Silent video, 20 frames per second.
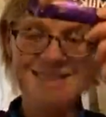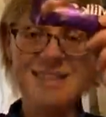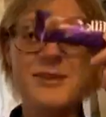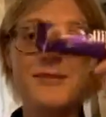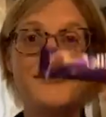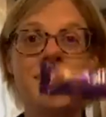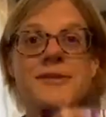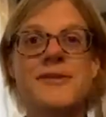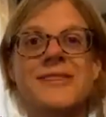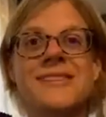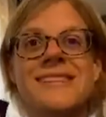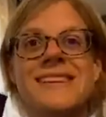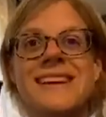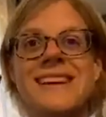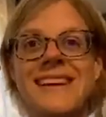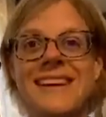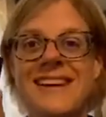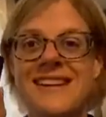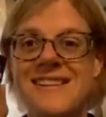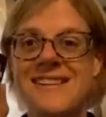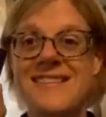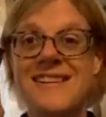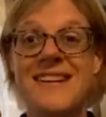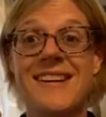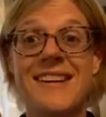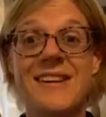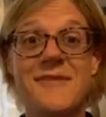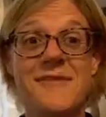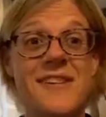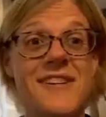240,
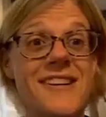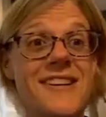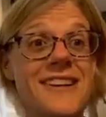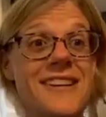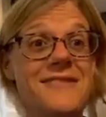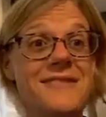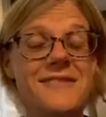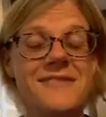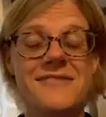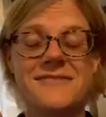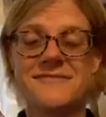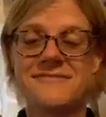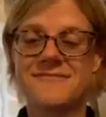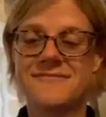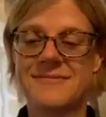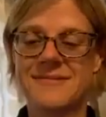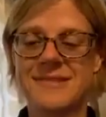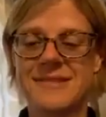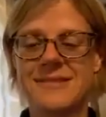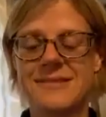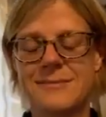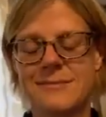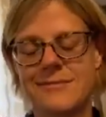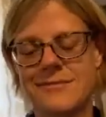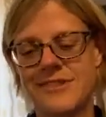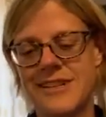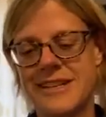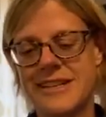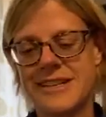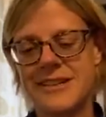95.
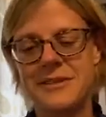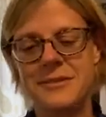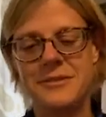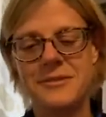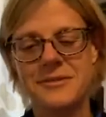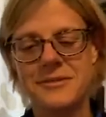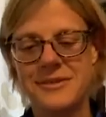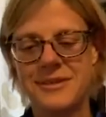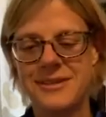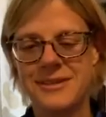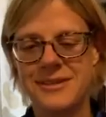Fredo,